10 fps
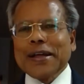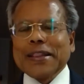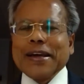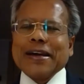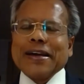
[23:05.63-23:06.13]

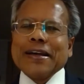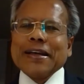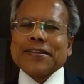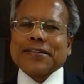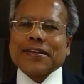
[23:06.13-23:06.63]
the
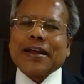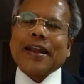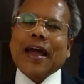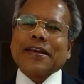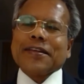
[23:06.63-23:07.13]

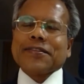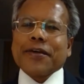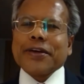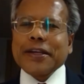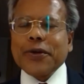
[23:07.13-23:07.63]

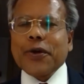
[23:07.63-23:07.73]
1917